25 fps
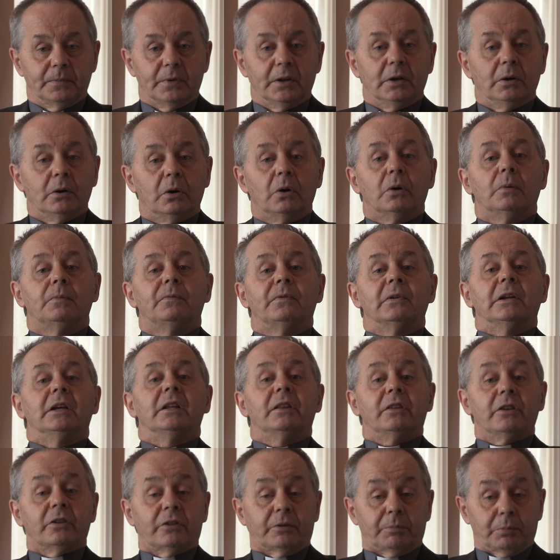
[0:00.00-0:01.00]
Hopefully
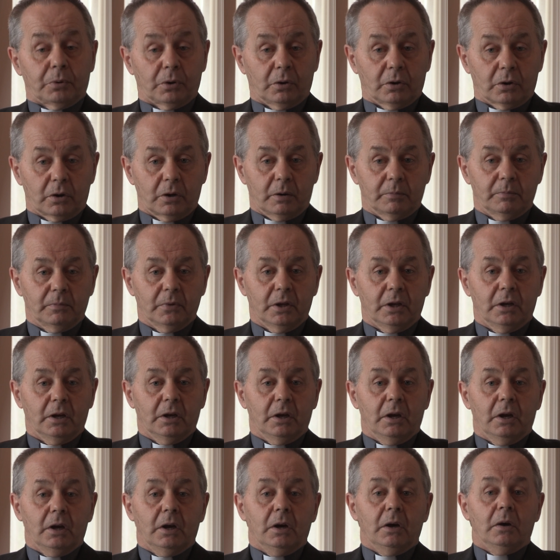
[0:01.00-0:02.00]
this programme
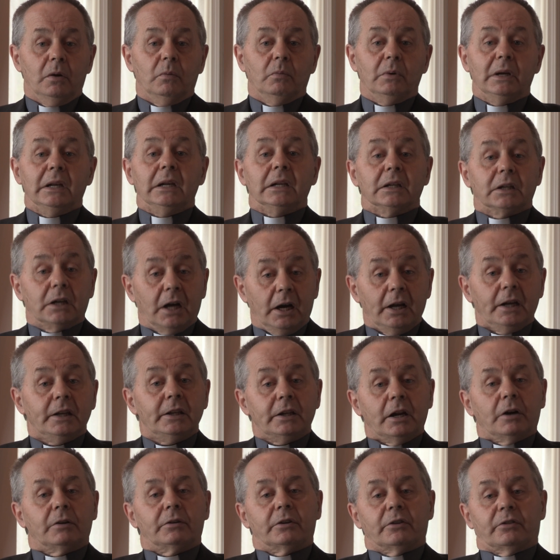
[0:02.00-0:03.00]
will guide
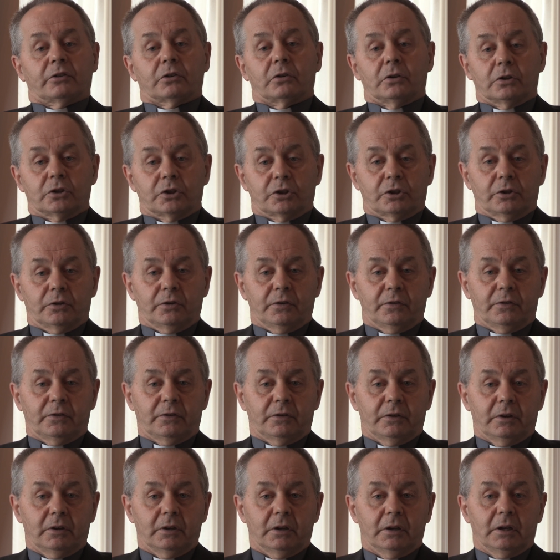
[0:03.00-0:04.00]
our discussions
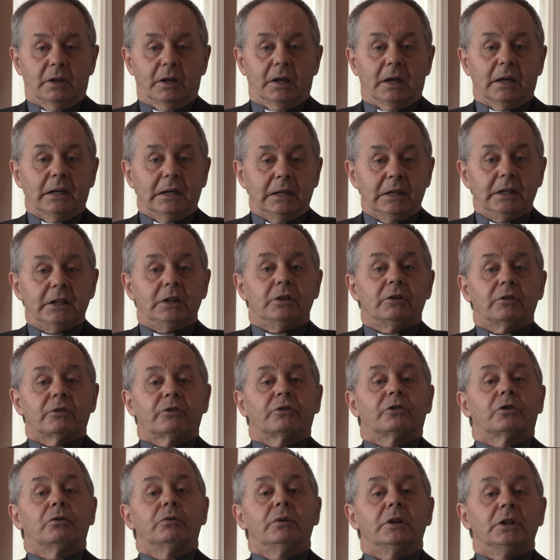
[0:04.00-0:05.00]
and lead
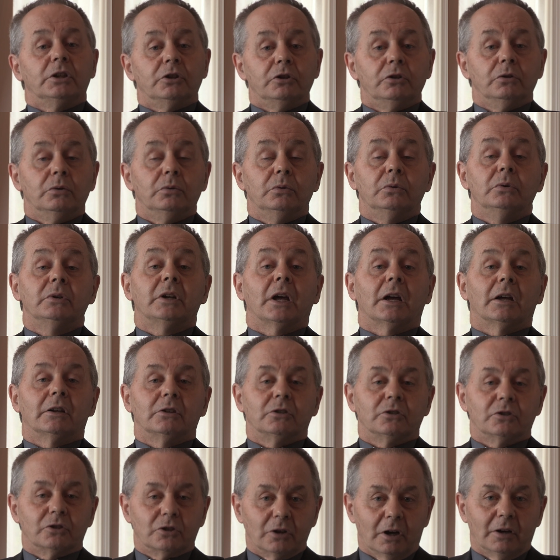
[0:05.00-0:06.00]
us to renewed
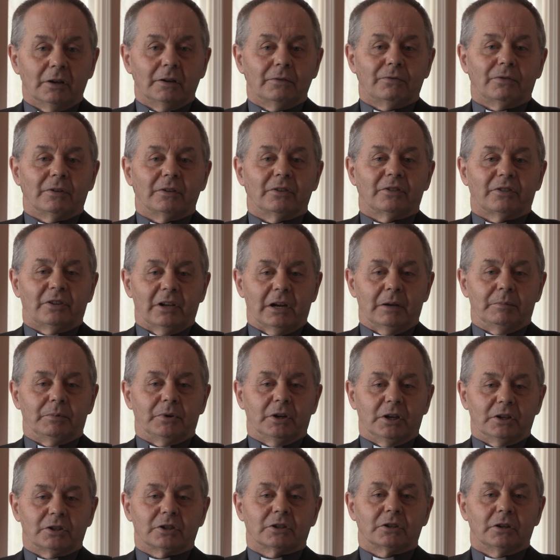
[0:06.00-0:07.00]
and joyful
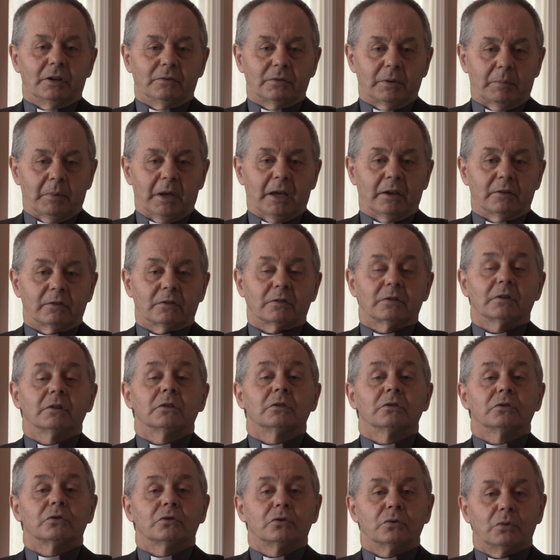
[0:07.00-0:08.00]
celebration of the Mass
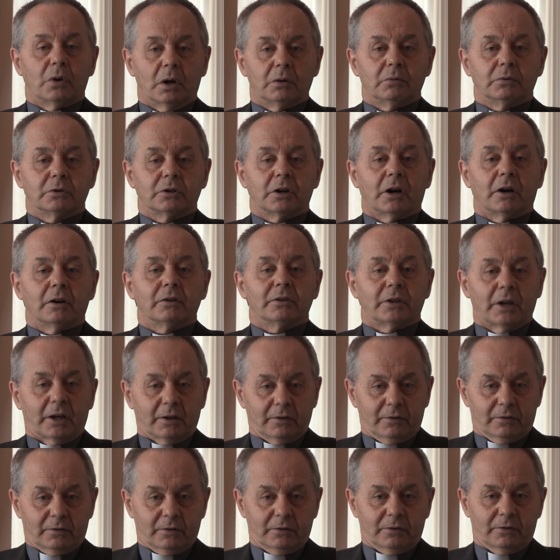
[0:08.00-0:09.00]
throughout our
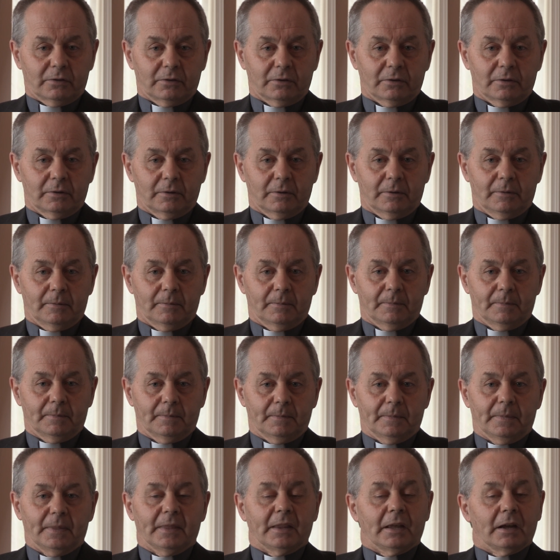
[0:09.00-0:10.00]
diocese.
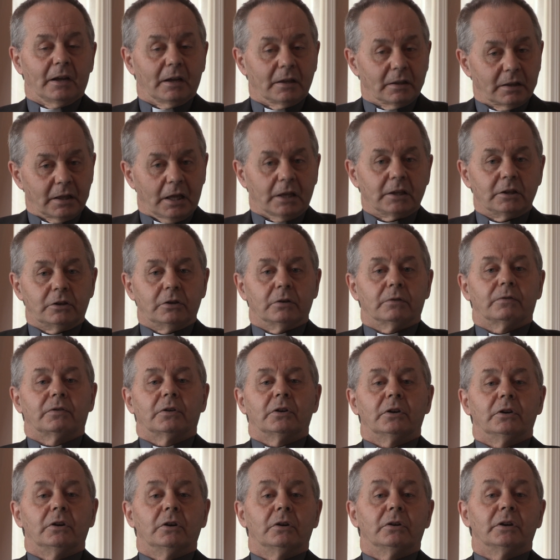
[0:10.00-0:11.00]
I thank you
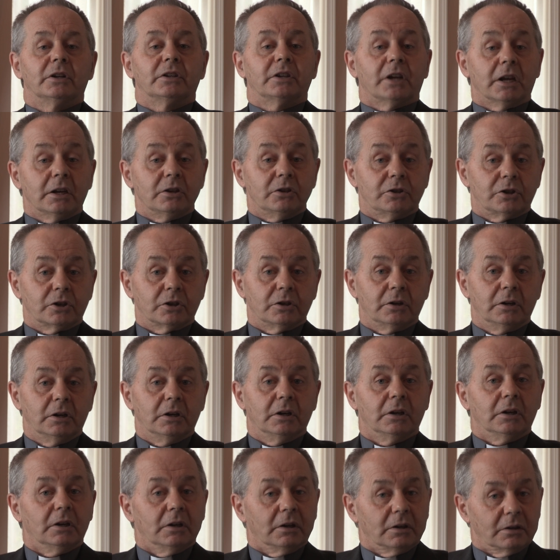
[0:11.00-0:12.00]
for your attention
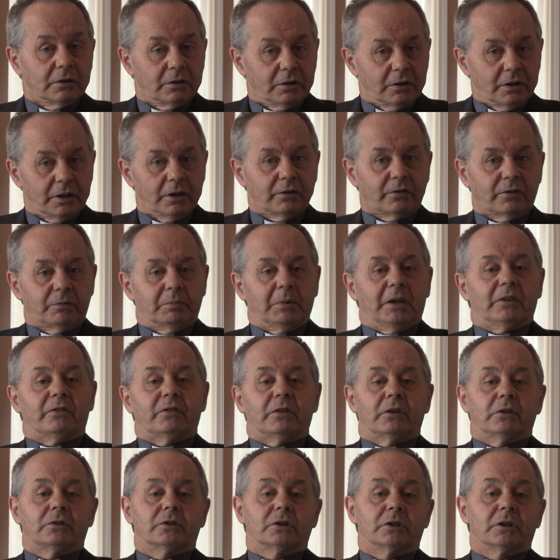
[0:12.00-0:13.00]
to this
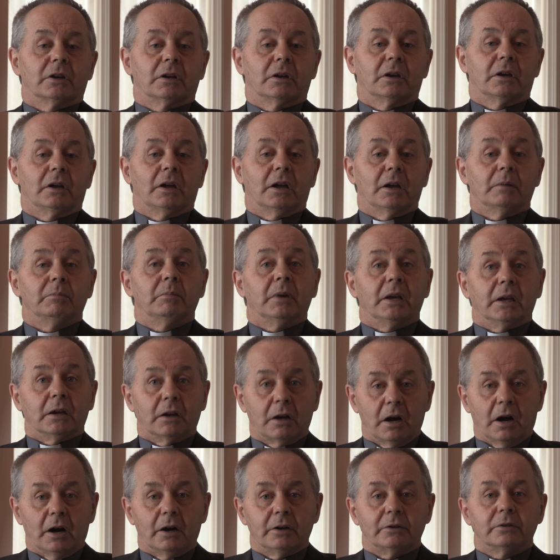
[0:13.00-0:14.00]
message, and may
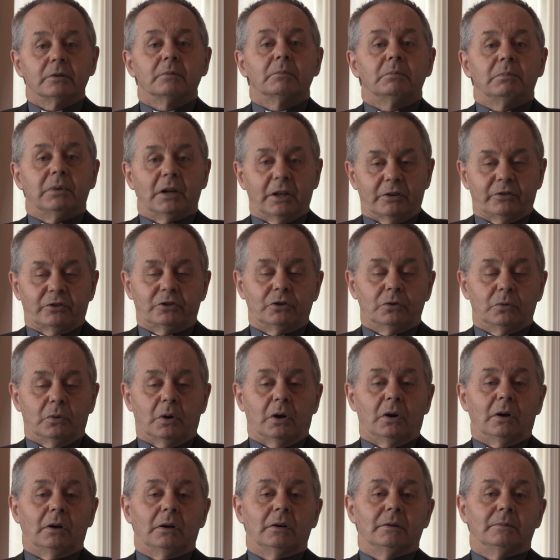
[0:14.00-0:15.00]
God bless you
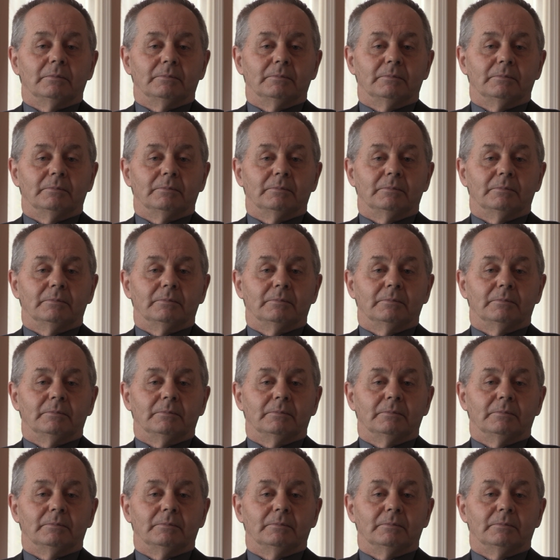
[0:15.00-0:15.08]
all.